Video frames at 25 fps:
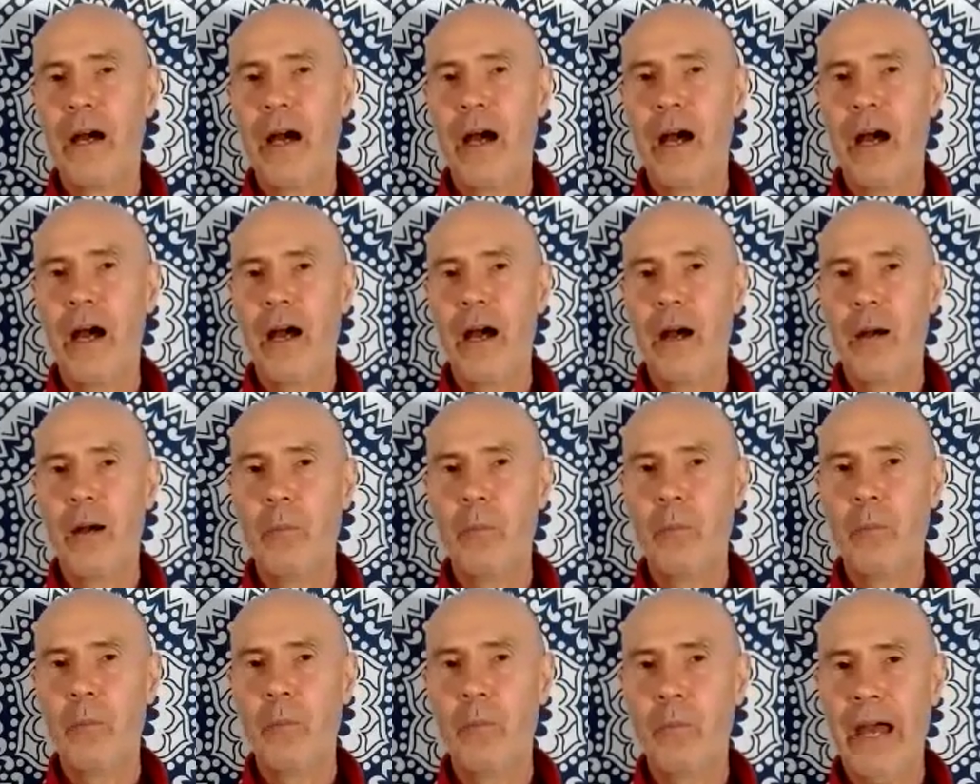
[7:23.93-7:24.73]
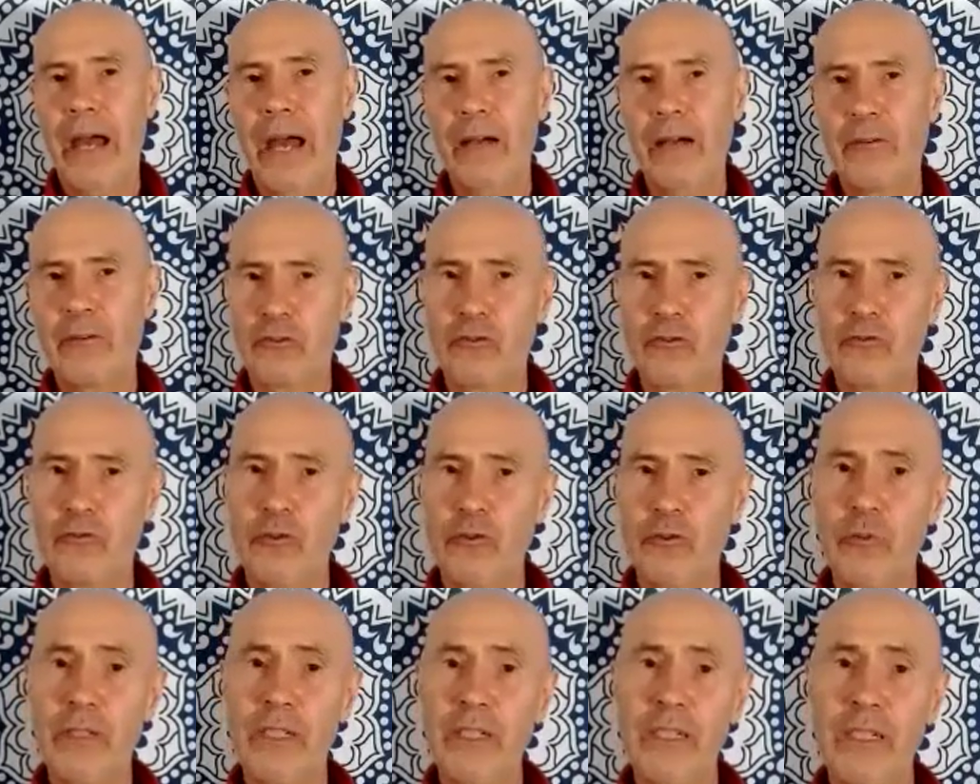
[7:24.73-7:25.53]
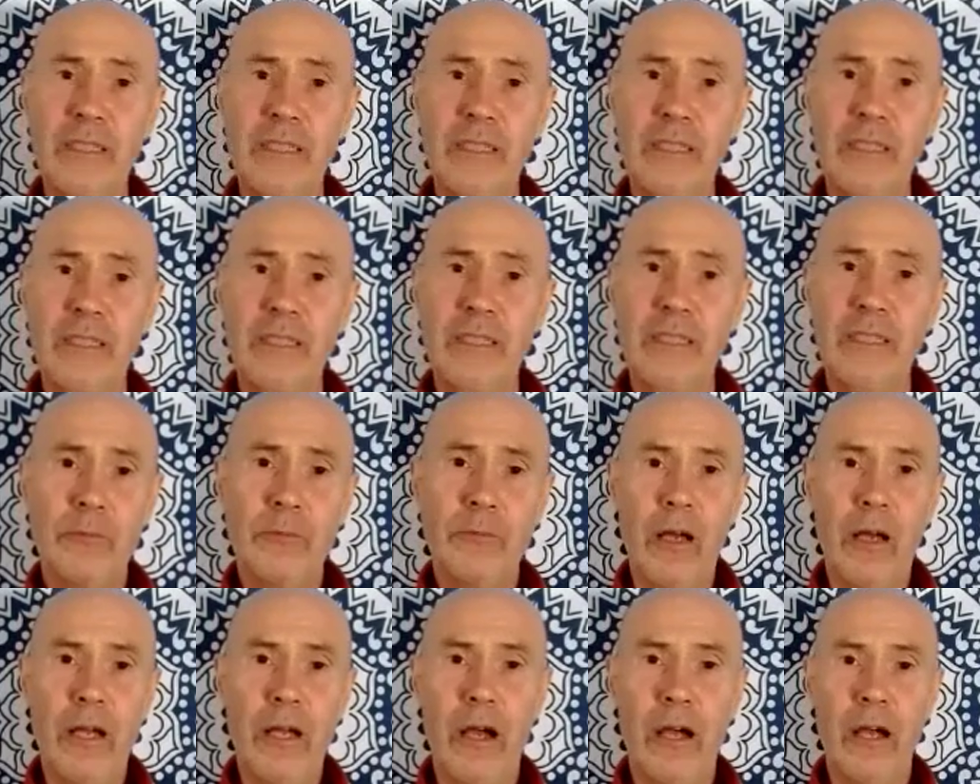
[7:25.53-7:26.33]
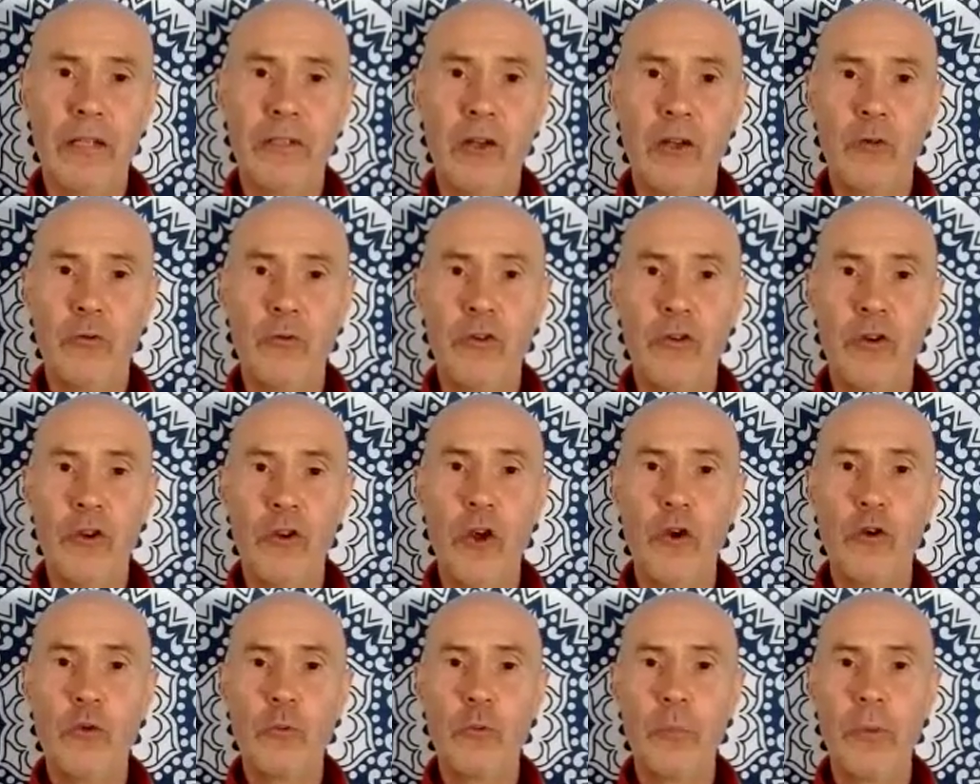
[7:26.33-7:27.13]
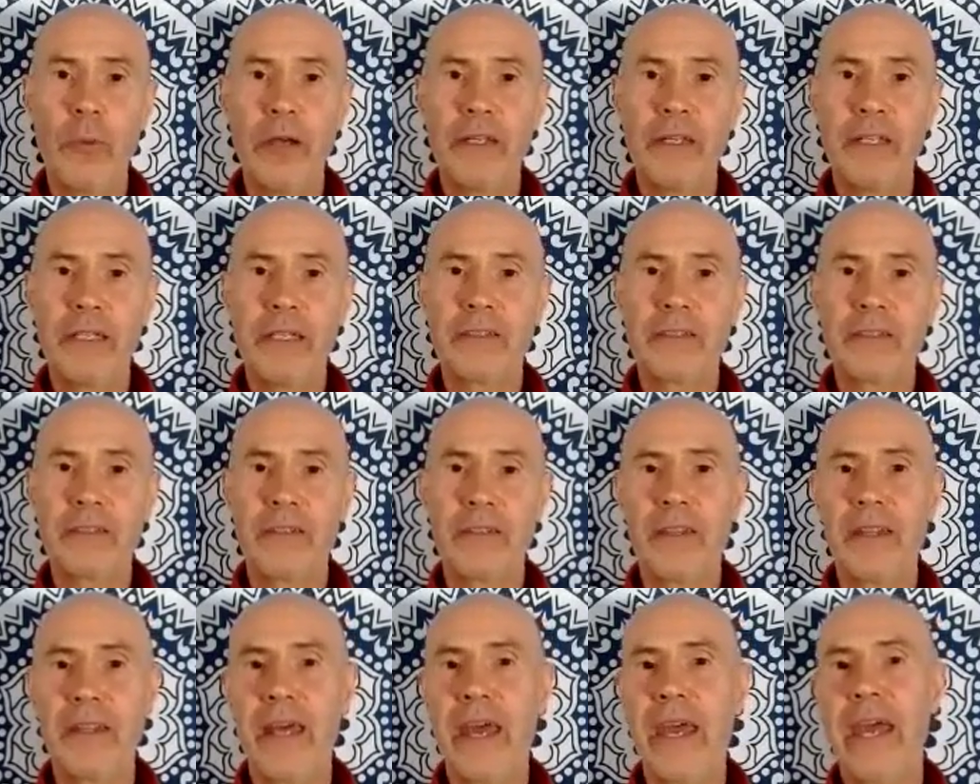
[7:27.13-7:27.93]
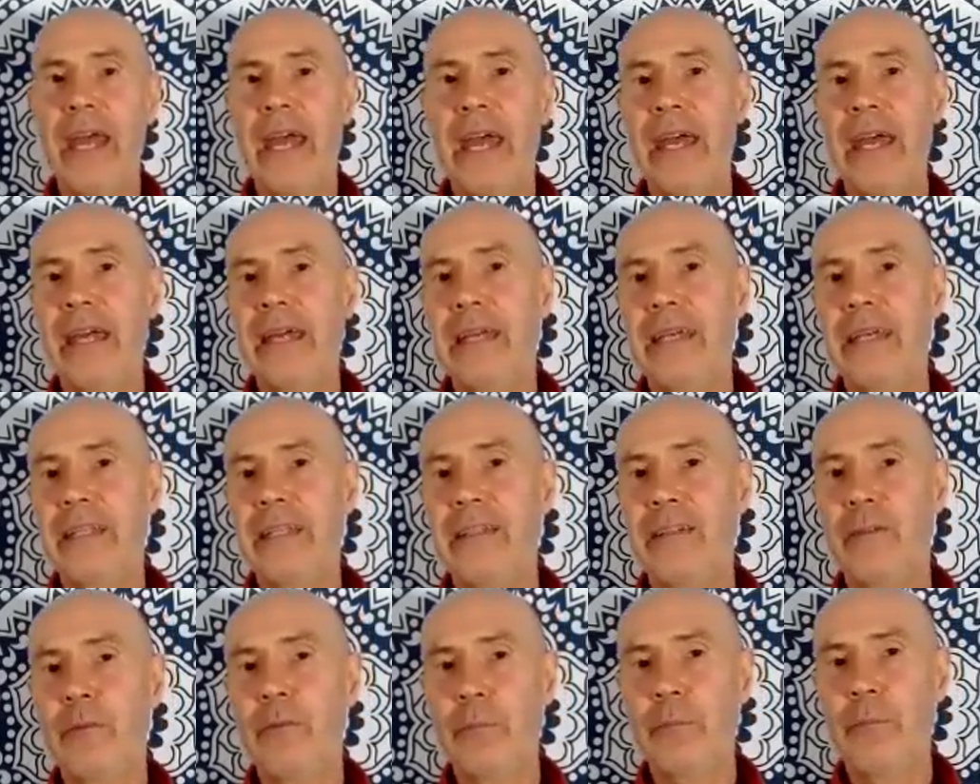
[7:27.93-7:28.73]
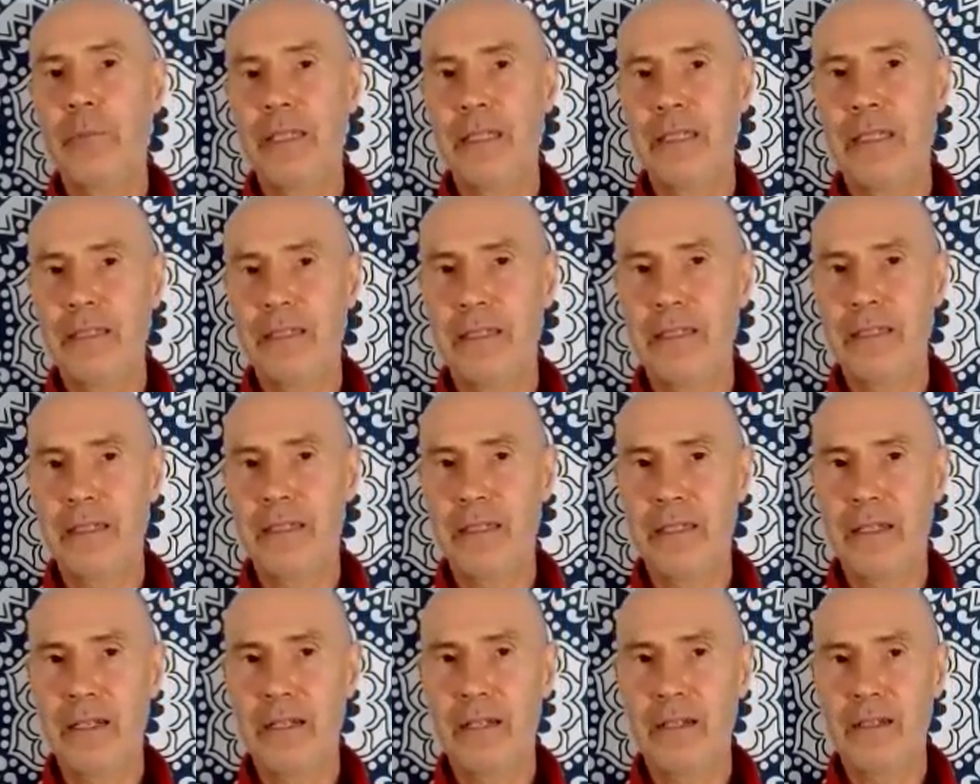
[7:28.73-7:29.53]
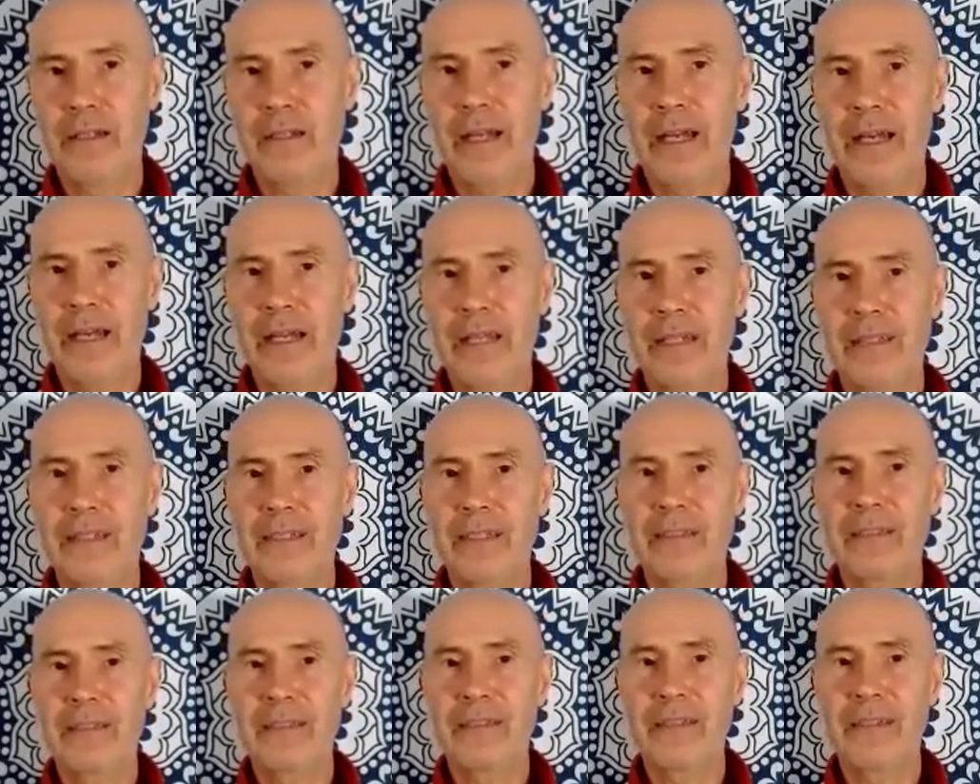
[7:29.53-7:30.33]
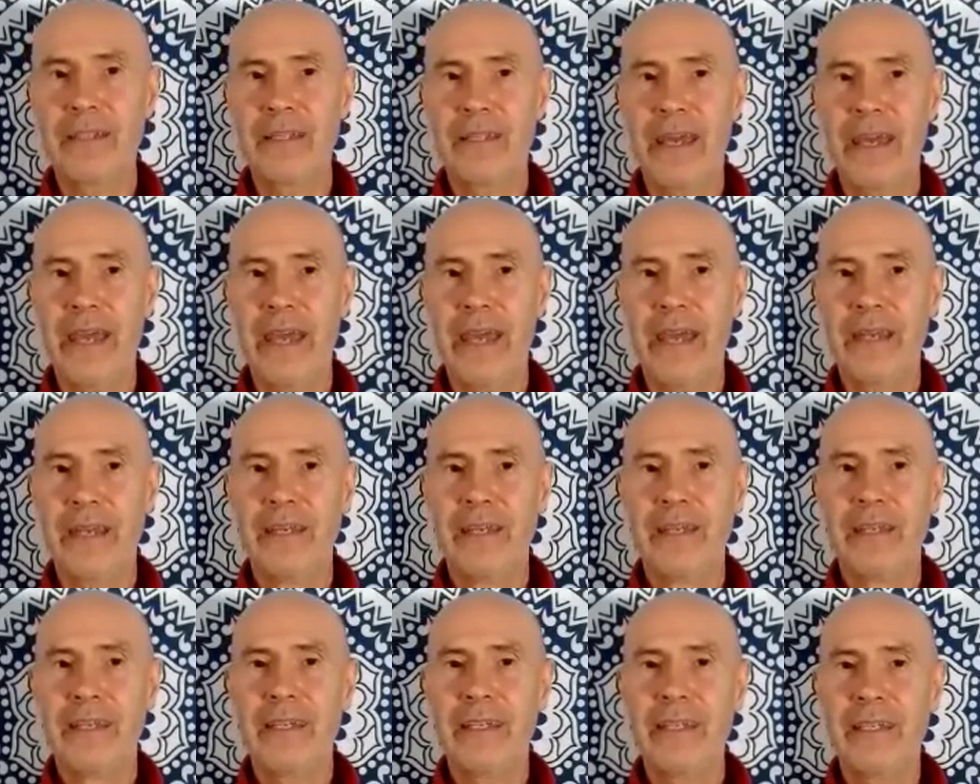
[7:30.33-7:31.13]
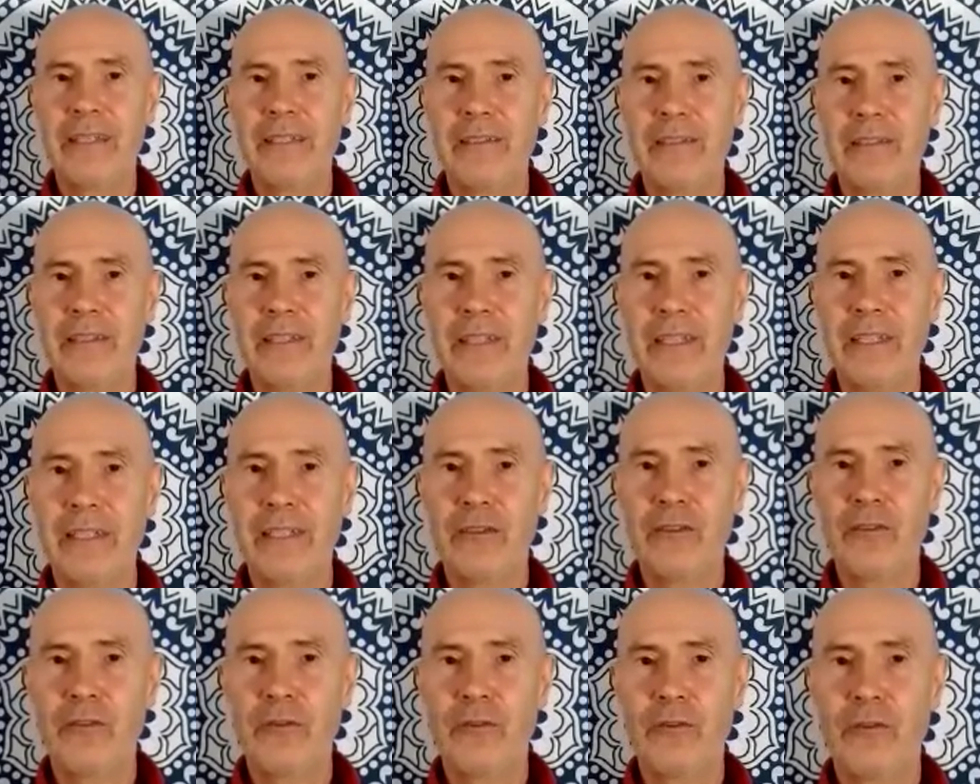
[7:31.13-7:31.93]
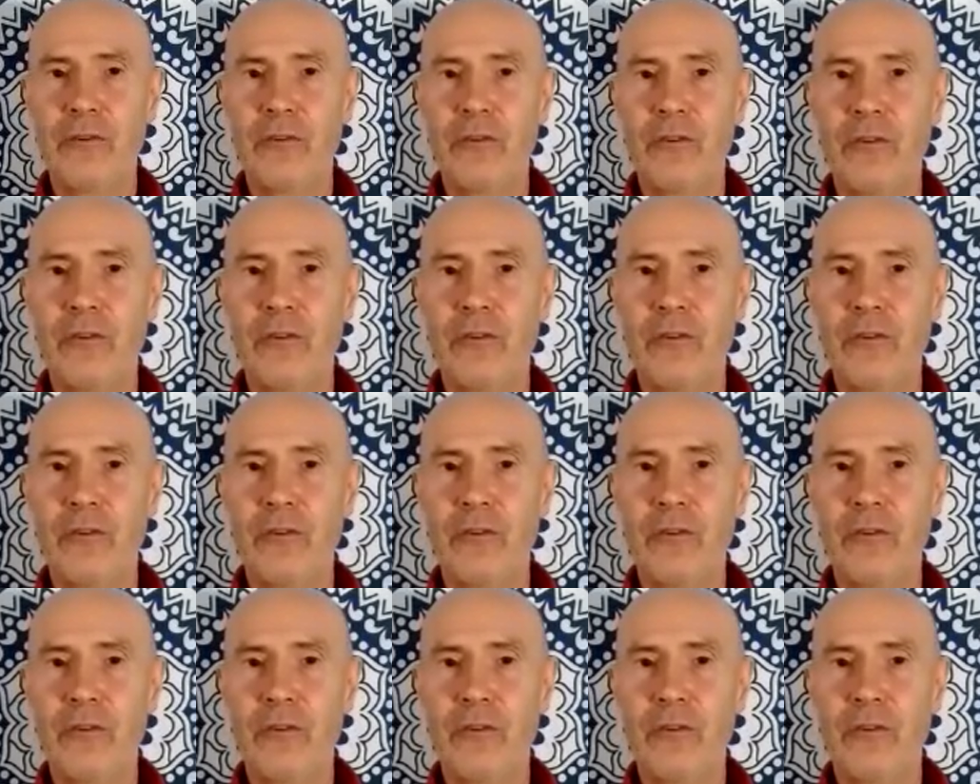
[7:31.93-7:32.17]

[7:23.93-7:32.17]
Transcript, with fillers: Um, how true it is, I, I don't know, but it's there in the media and it's there in, in the